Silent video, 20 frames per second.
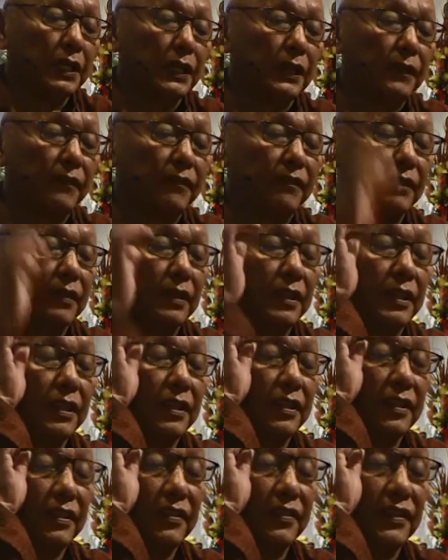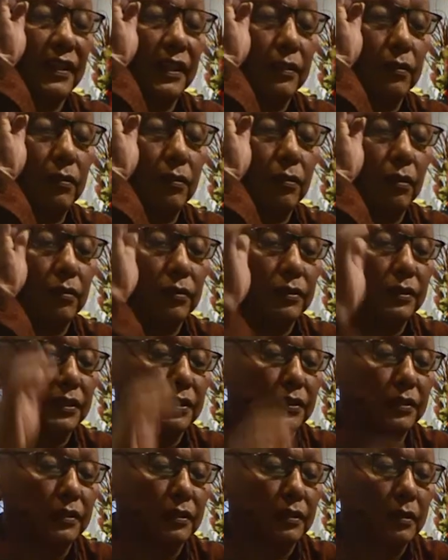If said
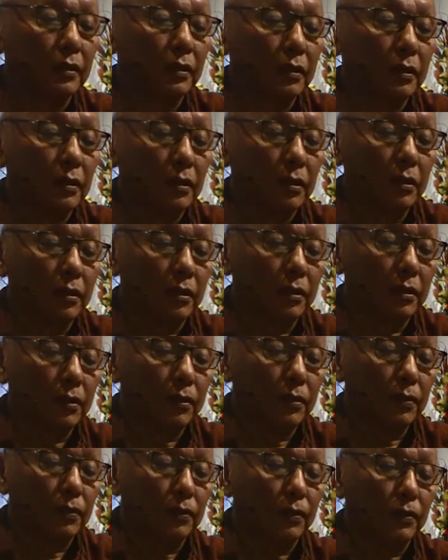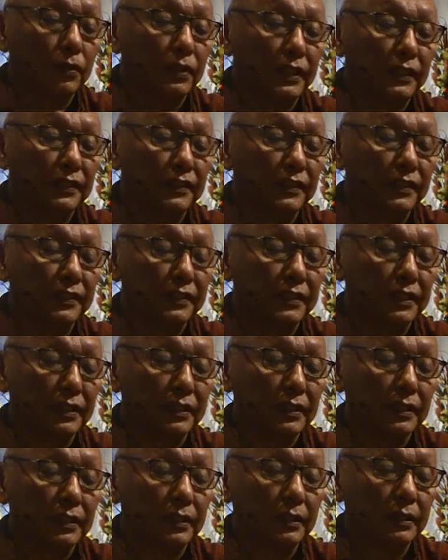cognition
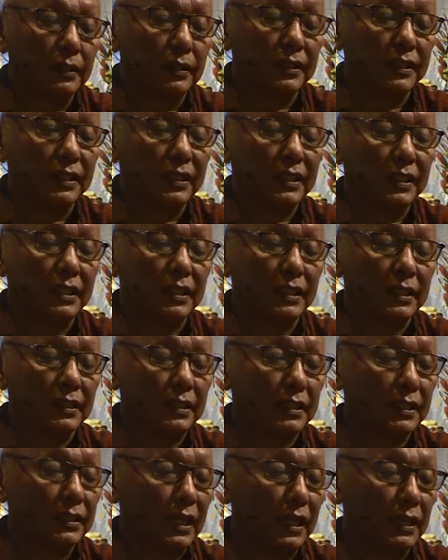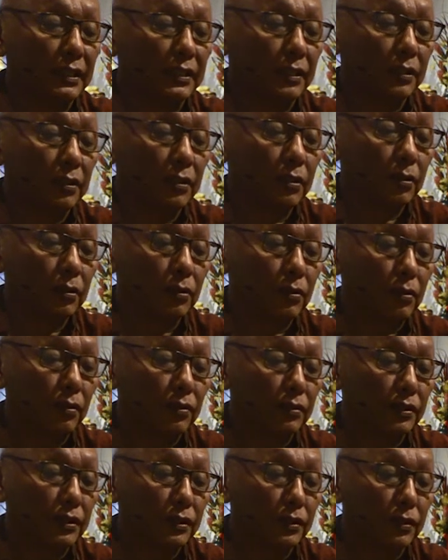non-existent, then other
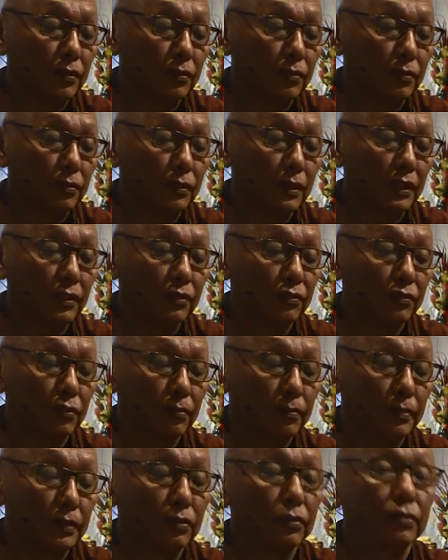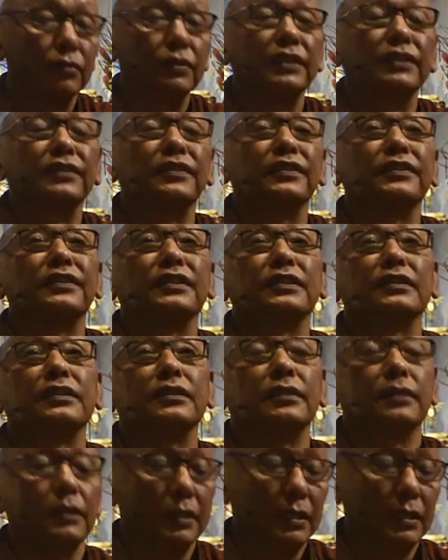cognition would also be non-existent.